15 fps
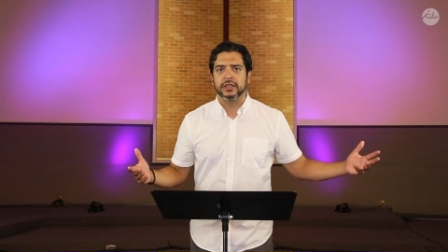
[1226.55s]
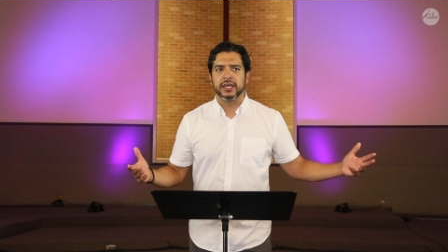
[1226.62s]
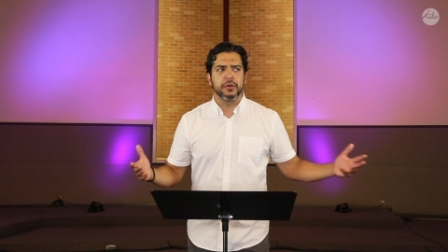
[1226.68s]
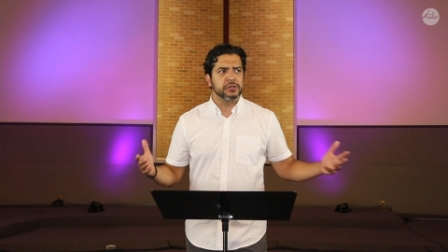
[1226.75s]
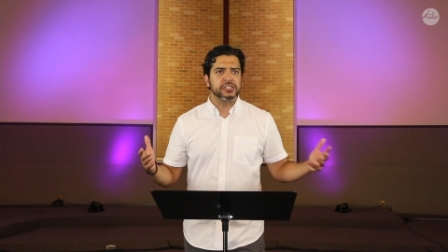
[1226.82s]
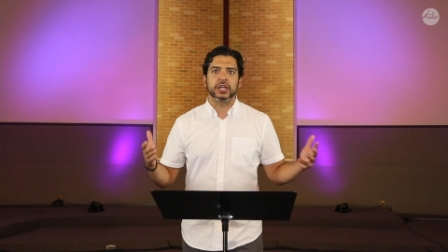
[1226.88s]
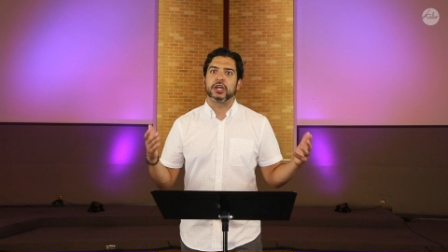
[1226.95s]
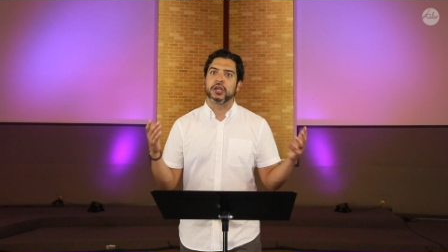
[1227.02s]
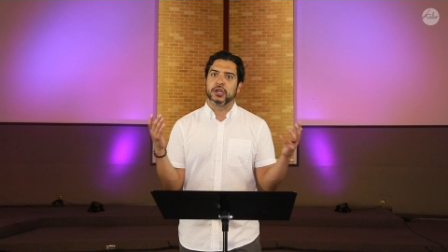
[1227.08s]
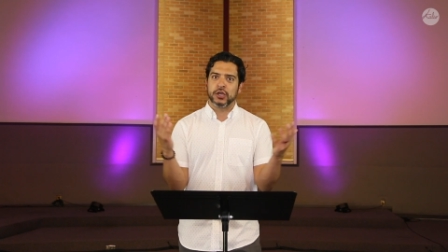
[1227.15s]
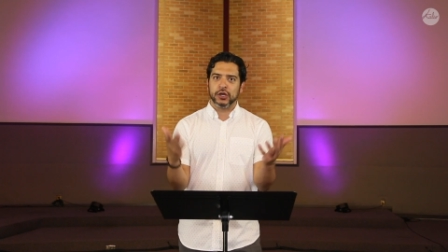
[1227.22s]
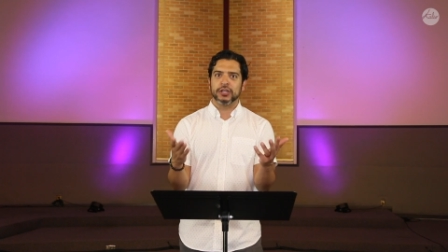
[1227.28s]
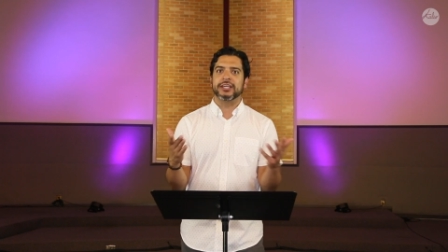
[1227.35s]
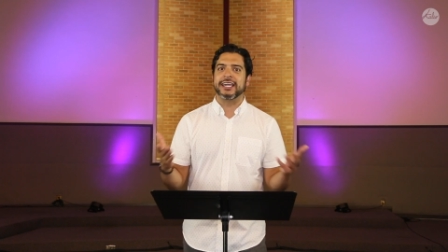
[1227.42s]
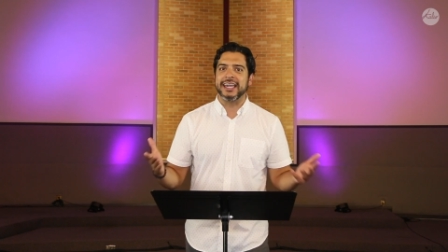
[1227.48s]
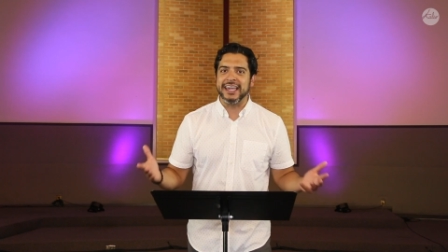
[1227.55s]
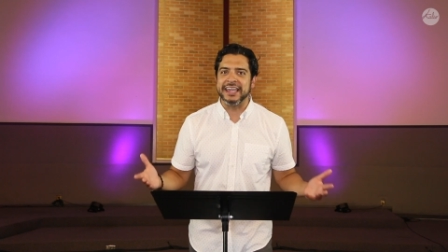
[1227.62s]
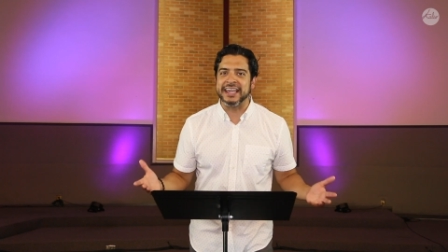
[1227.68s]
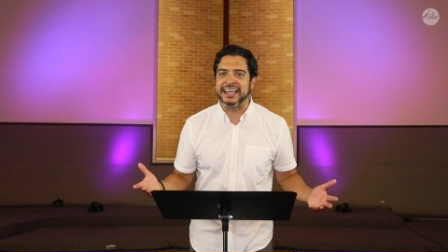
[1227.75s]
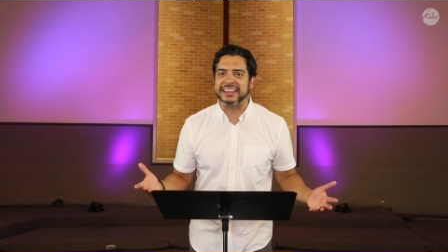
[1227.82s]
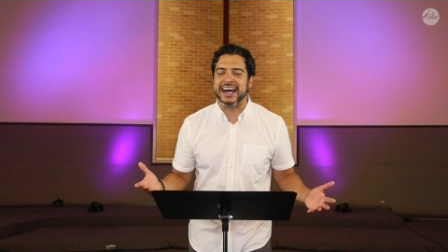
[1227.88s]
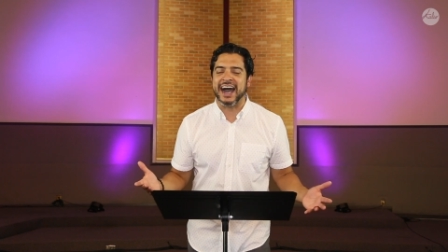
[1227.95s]
He was a good
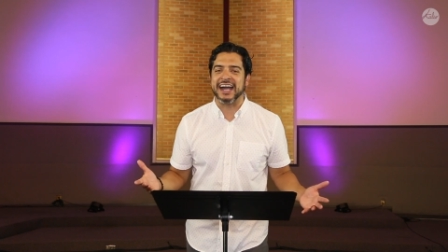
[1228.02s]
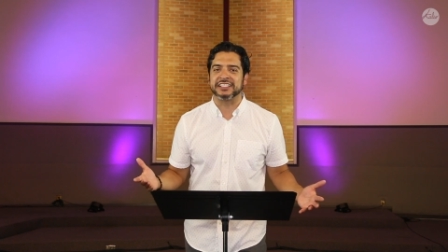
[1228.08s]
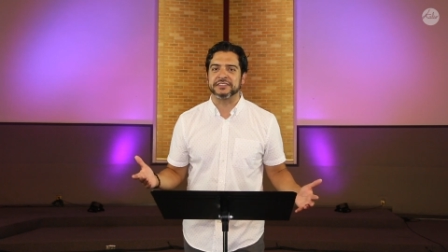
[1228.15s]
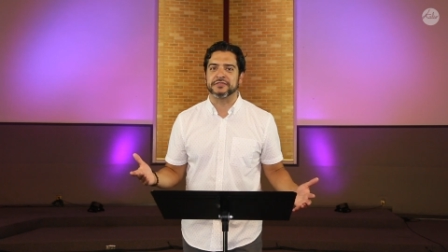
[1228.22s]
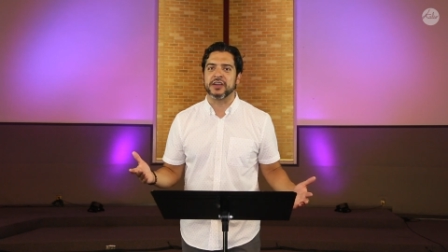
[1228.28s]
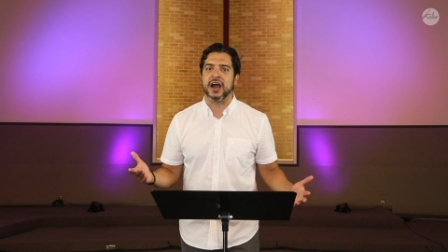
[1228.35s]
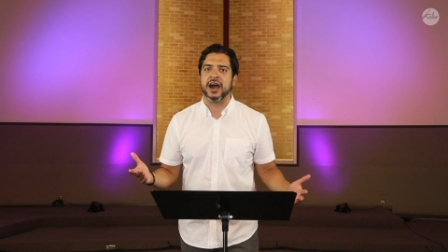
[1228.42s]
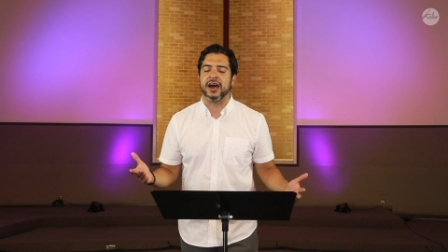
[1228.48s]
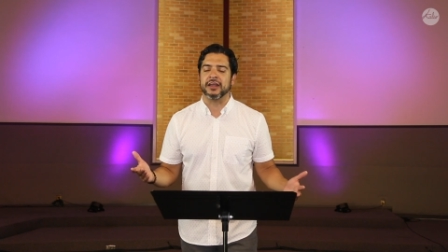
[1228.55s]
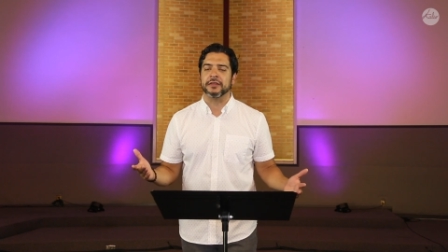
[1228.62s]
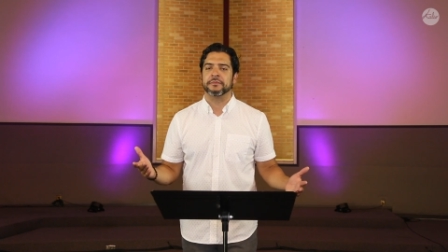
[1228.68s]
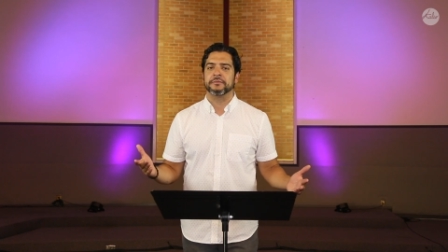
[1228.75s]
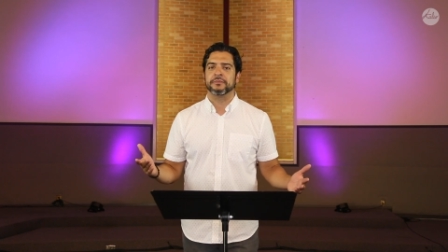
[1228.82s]
king in the eyes of God.